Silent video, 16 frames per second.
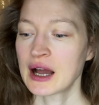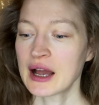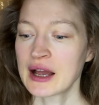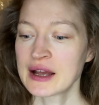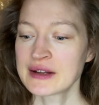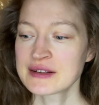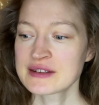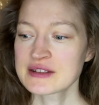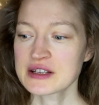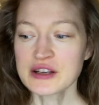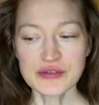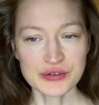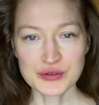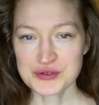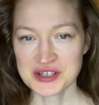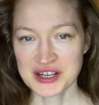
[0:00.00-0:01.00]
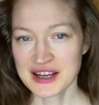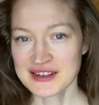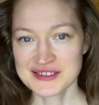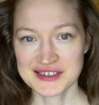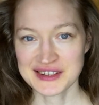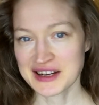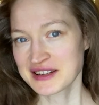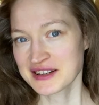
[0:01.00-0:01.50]
And if you
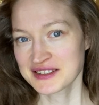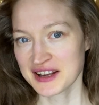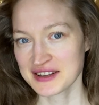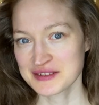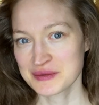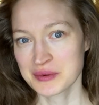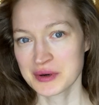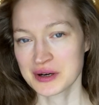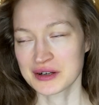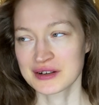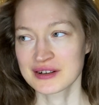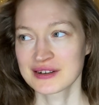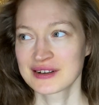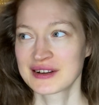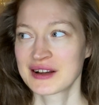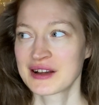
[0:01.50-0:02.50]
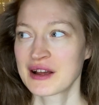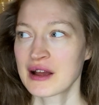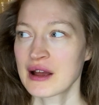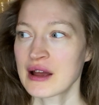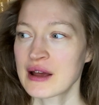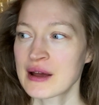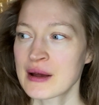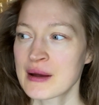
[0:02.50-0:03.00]
test it and it doesn't work,
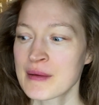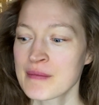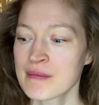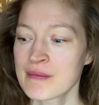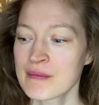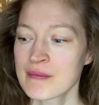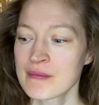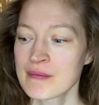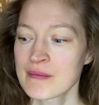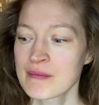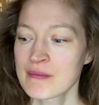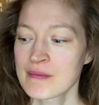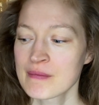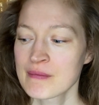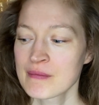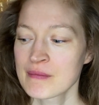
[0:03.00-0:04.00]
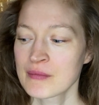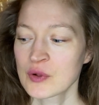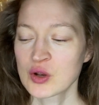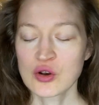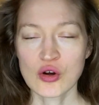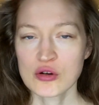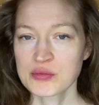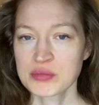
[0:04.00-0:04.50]
um,
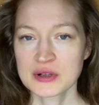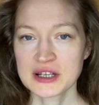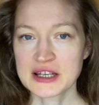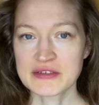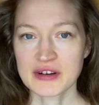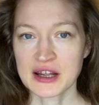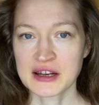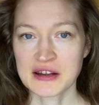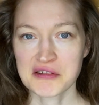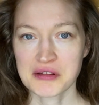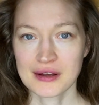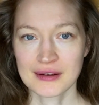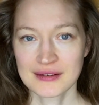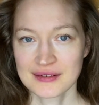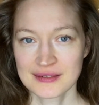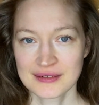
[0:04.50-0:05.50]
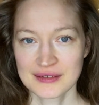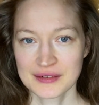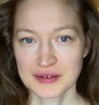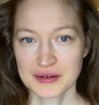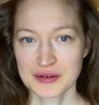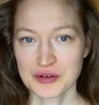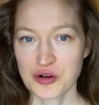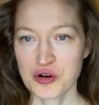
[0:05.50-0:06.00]
don't believe anything.
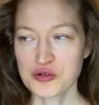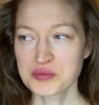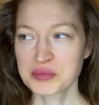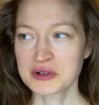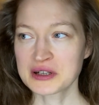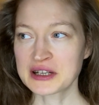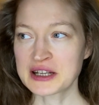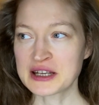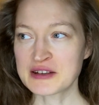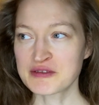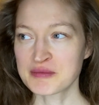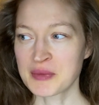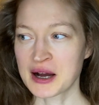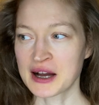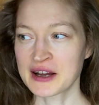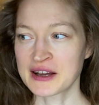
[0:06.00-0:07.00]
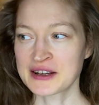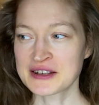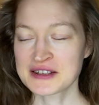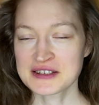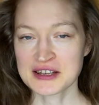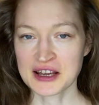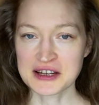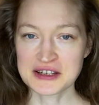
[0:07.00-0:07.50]
Don't believe my
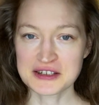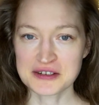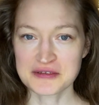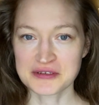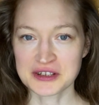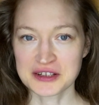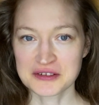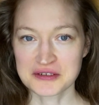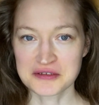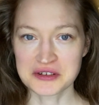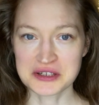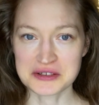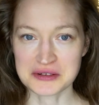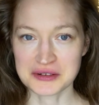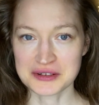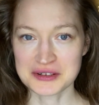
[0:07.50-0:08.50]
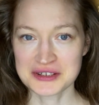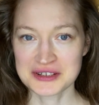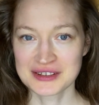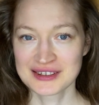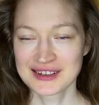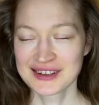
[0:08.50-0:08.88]
scientific research.